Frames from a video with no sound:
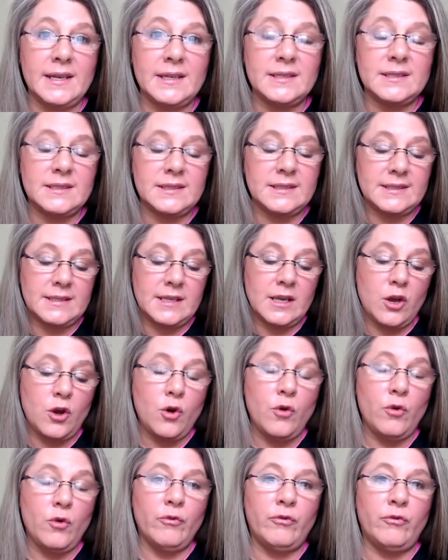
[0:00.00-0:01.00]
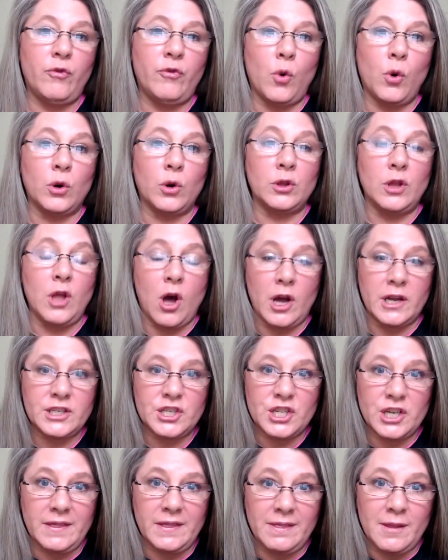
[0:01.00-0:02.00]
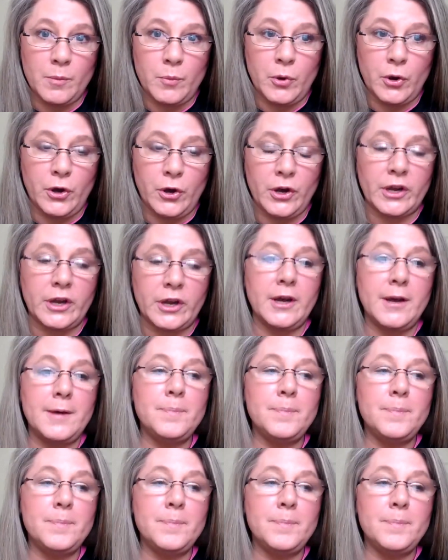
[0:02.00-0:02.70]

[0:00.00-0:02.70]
is for launching the book,